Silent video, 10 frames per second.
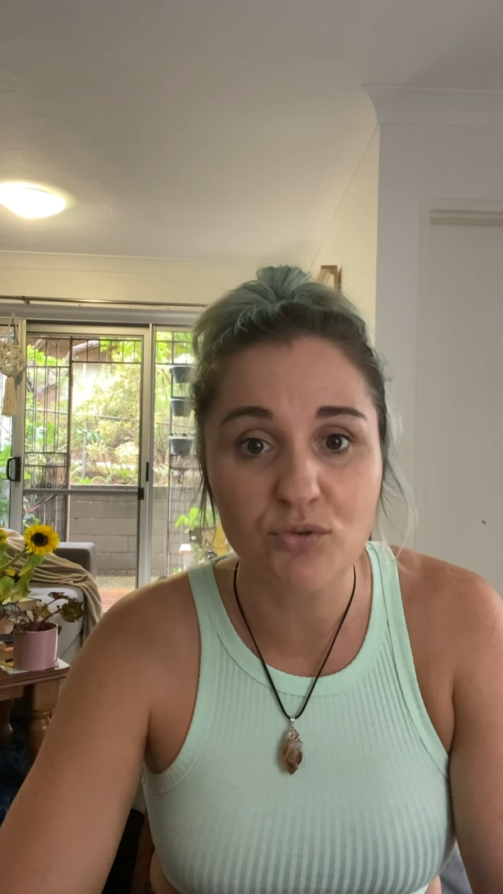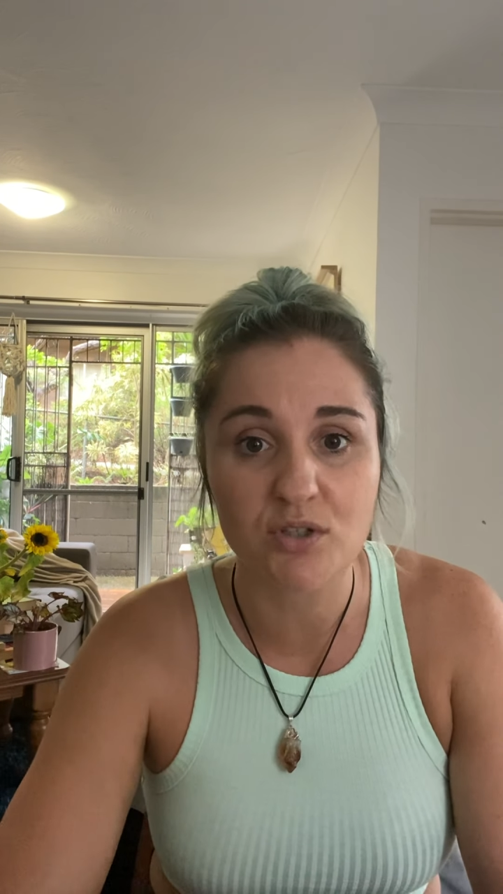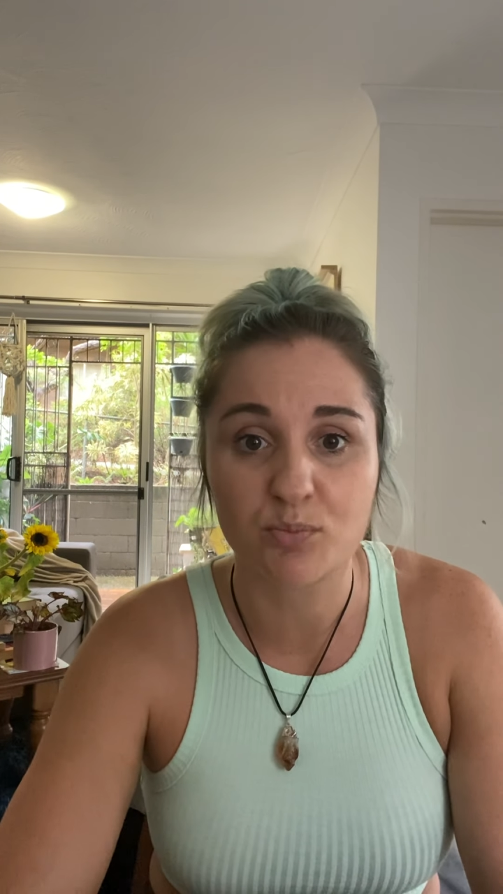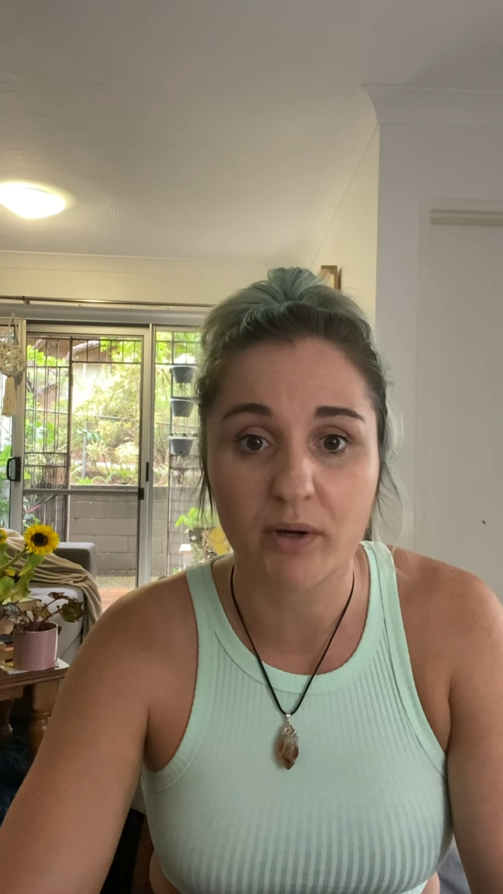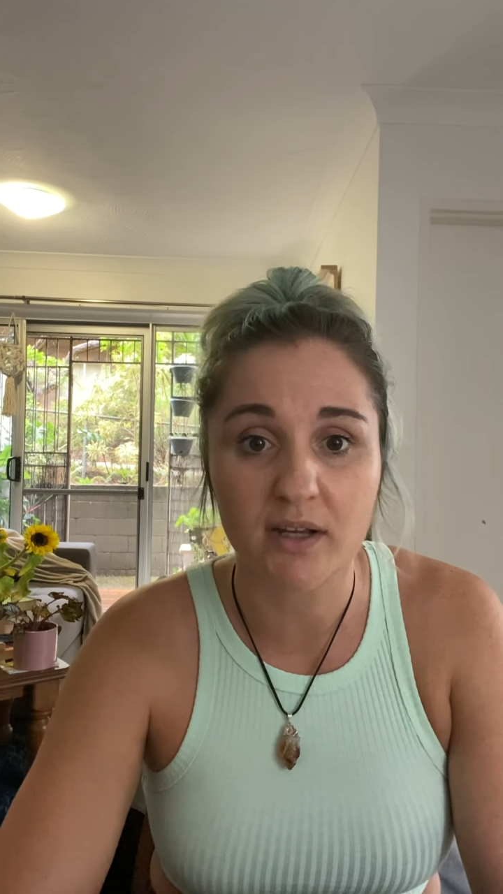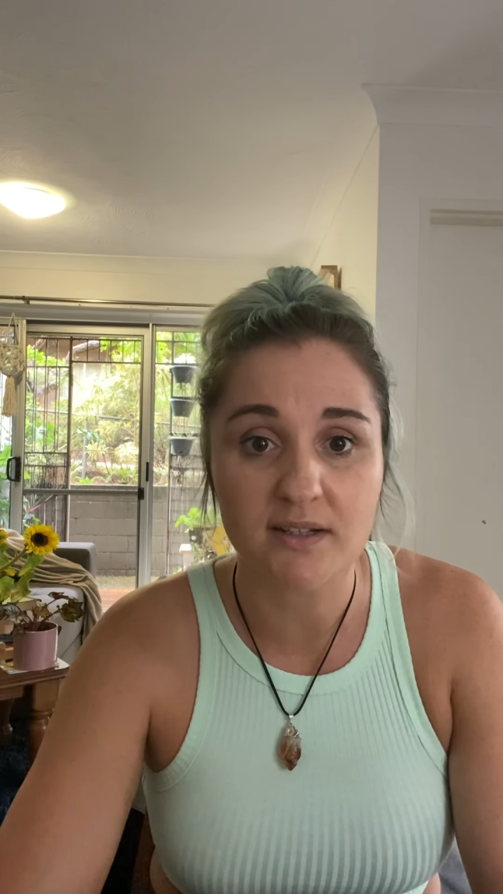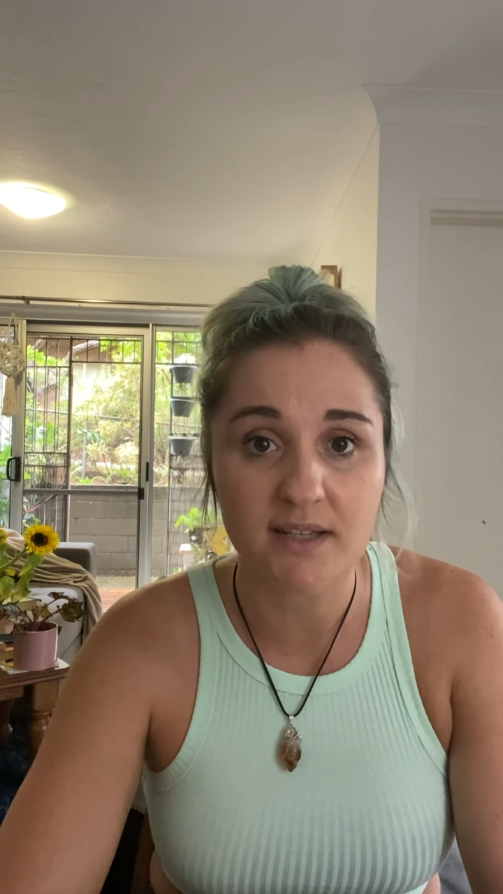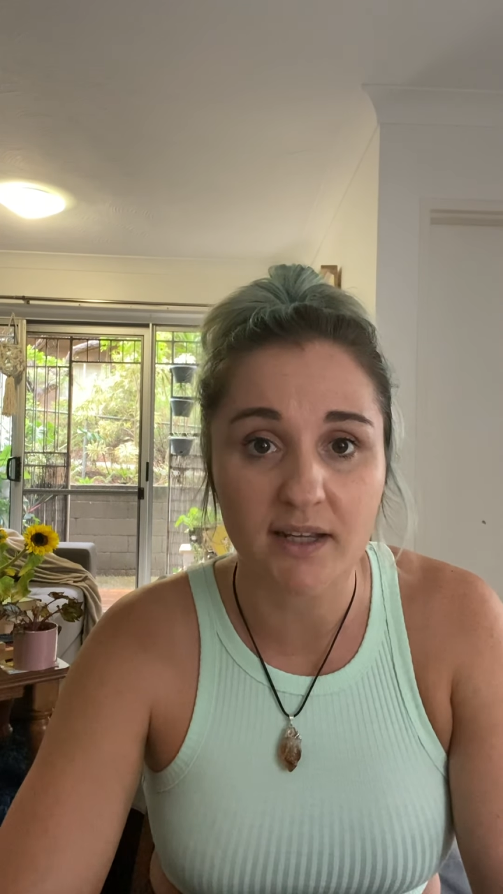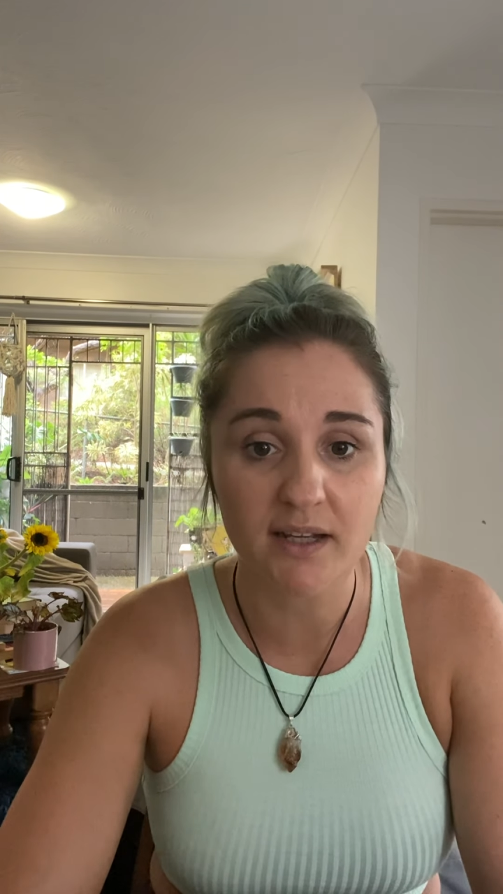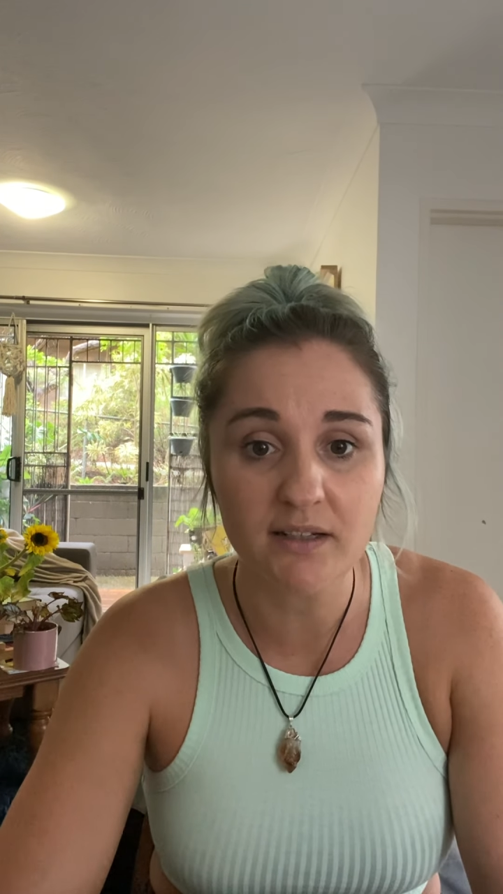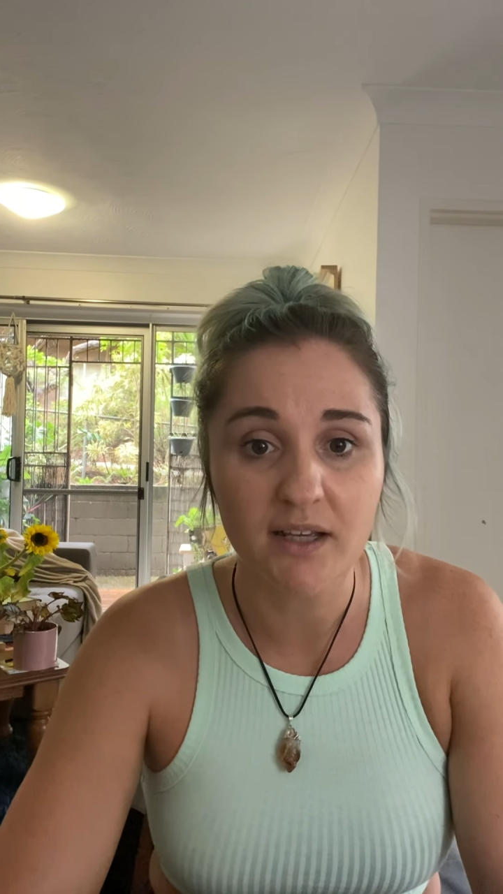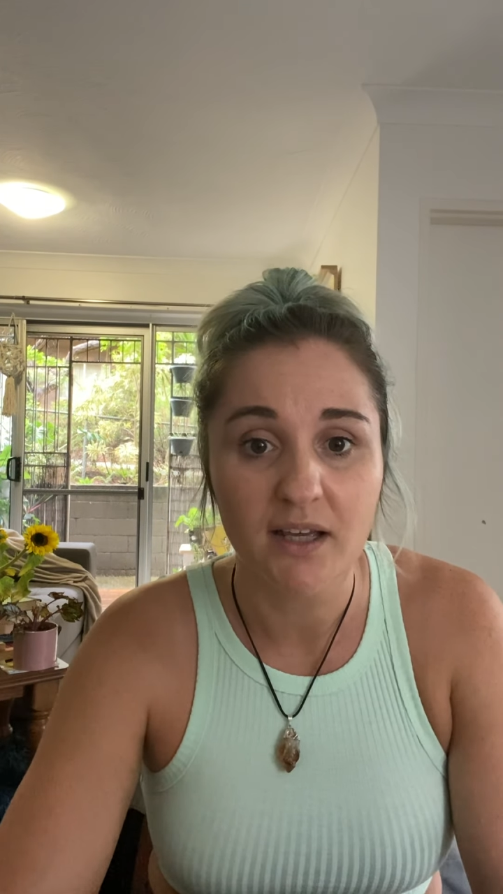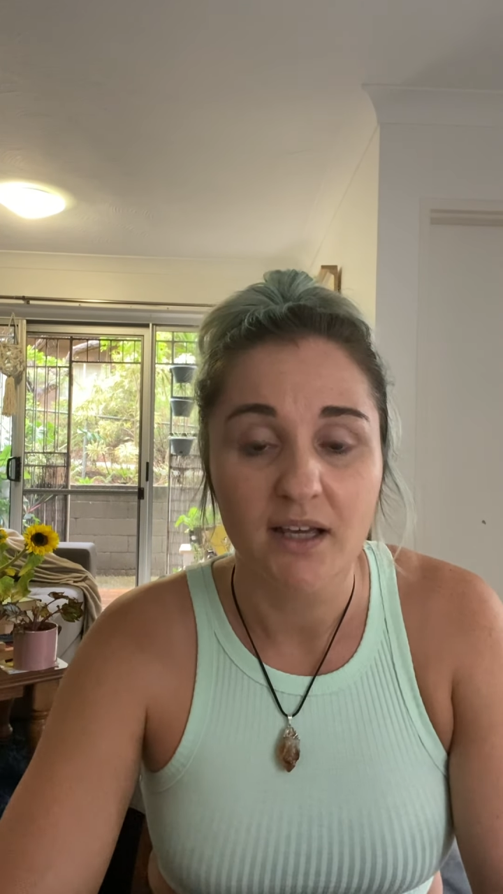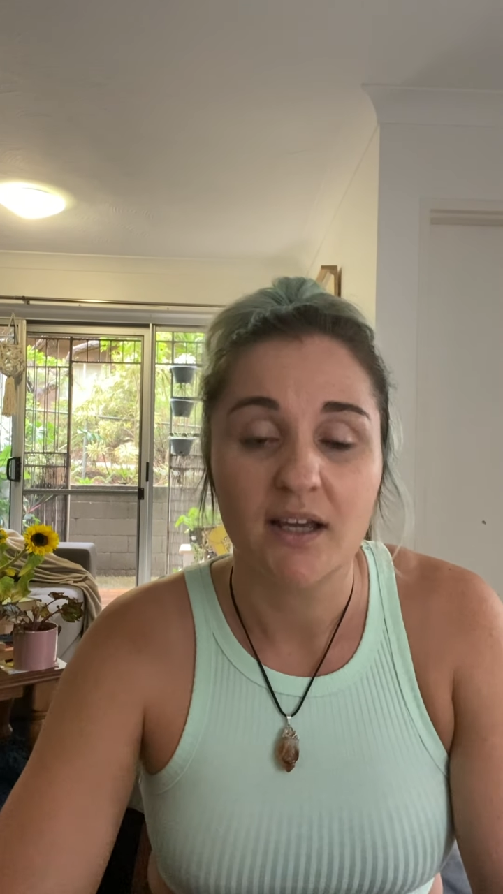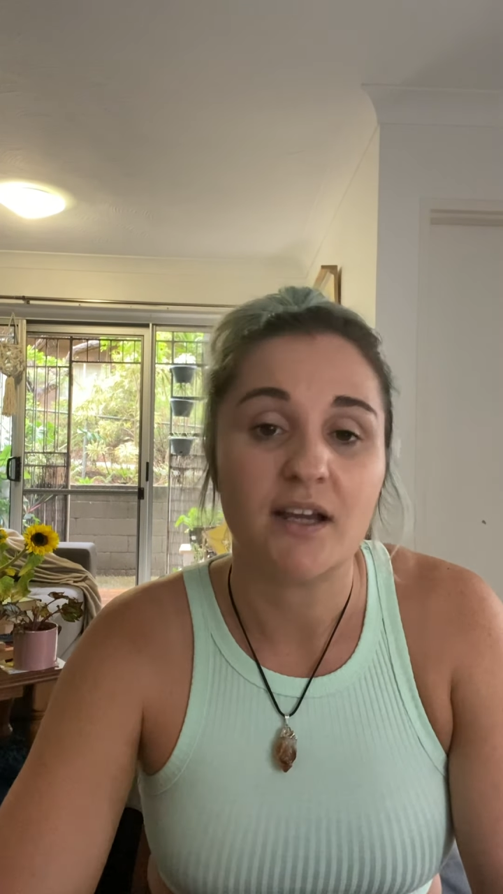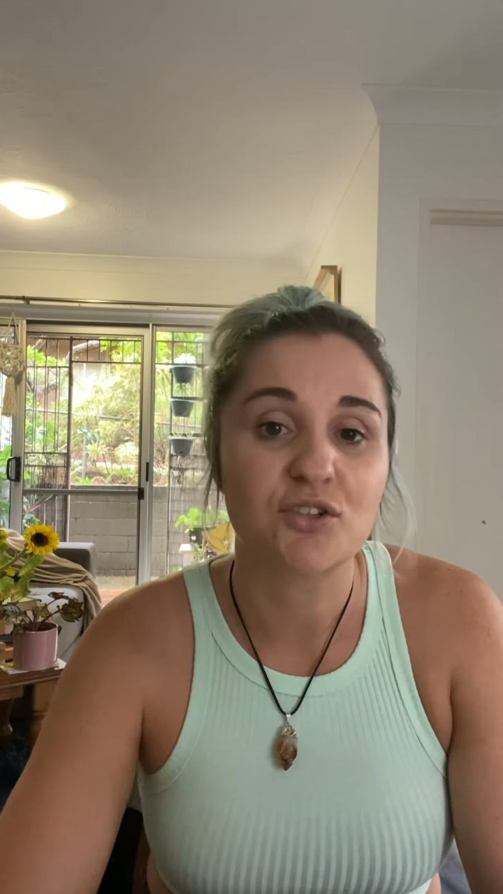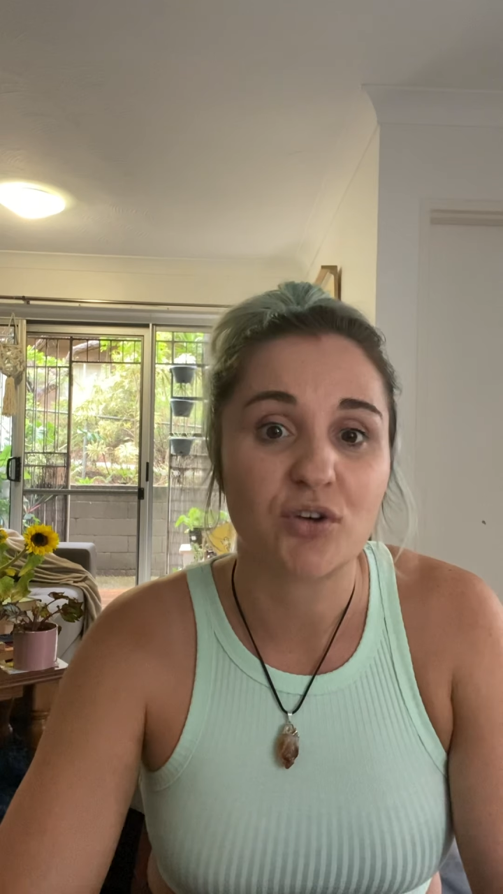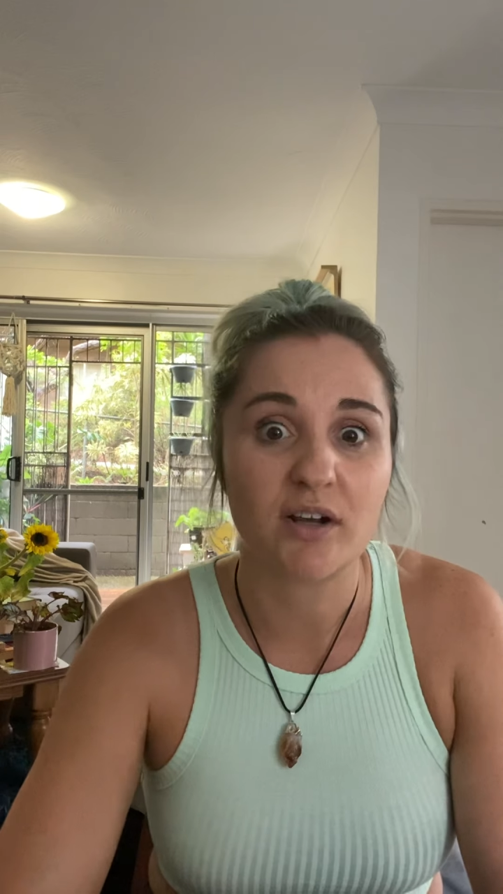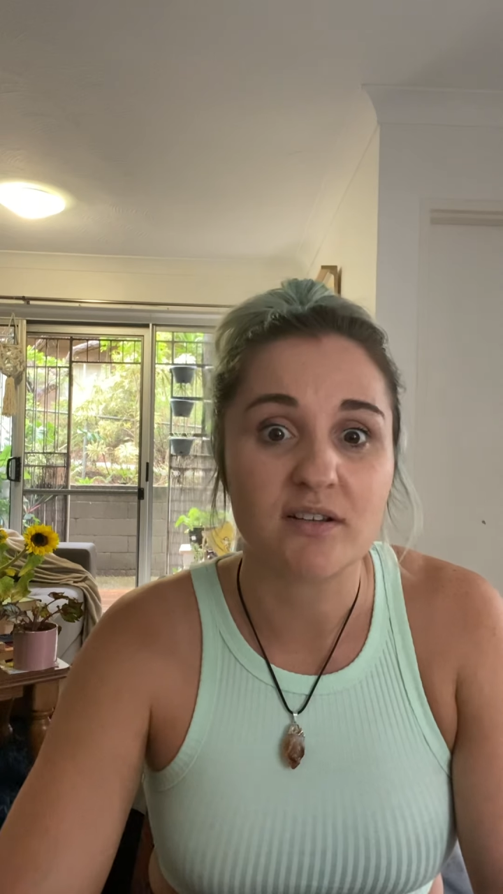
Just break it down and try